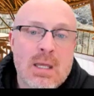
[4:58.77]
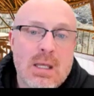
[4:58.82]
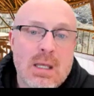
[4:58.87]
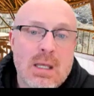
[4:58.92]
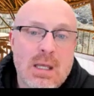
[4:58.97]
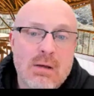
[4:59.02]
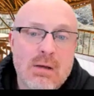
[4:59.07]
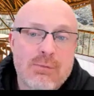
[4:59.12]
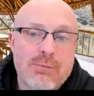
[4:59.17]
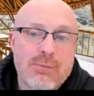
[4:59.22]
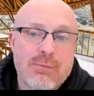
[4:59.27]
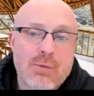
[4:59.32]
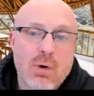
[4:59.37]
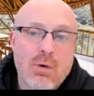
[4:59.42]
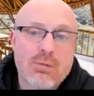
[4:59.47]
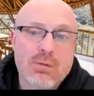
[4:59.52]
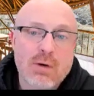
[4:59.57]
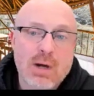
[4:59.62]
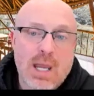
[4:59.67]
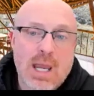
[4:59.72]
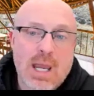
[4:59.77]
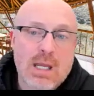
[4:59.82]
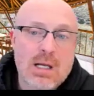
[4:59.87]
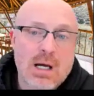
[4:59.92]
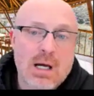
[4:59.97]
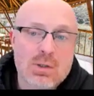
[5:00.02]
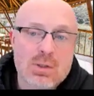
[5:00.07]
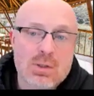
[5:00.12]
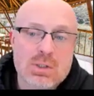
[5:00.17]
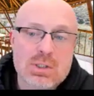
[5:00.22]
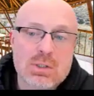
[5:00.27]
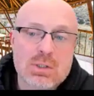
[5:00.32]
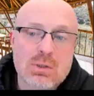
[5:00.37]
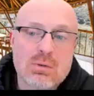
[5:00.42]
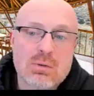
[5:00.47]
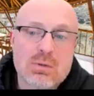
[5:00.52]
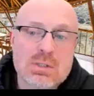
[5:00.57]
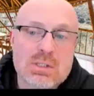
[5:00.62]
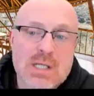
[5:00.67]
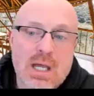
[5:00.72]
If over 800
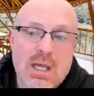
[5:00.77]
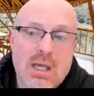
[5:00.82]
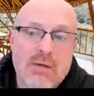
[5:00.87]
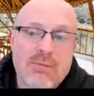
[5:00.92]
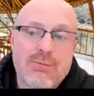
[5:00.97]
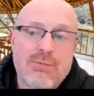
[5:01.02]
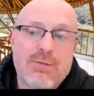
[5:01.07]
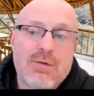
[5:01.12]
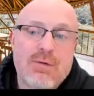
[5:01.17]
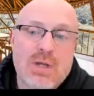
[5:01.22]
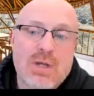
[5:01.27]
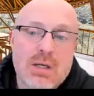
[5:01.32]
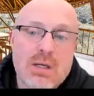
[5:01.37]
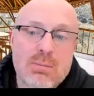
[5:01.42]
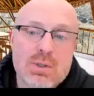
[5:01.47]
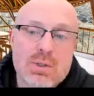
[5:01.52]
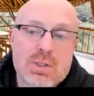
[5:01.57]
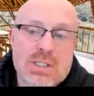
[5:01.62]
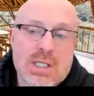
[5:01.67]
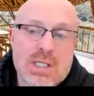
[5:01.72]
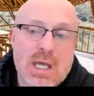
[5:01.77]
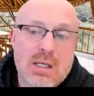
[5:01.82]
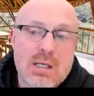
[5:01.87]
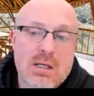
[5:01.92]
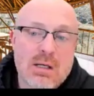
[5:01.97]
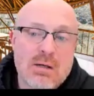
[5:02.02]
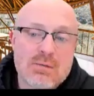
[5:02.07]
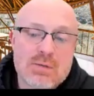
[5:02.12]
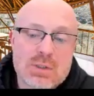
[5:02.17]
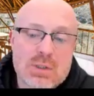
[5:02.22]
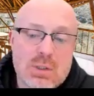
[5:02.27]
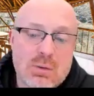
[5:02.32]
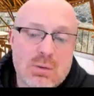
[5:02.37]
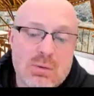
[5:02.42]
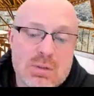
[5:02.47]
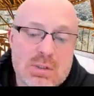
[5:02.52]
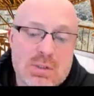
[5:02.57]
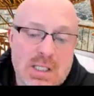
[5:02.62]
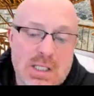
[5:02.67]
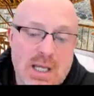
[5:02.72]
students, I have 15% of
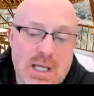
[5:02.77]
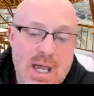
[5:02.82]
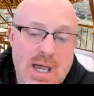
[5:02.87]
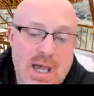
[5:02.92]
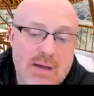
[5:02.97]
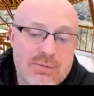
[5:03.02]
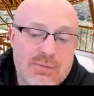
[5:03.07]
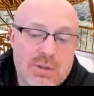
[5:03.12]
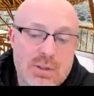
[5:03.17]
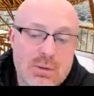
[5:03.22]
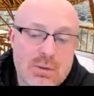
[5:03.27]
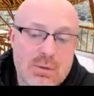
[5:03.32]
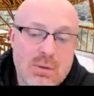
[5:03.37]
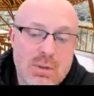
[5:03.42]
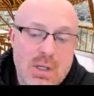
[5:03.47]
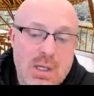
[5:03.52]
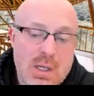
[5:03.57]
students that I have to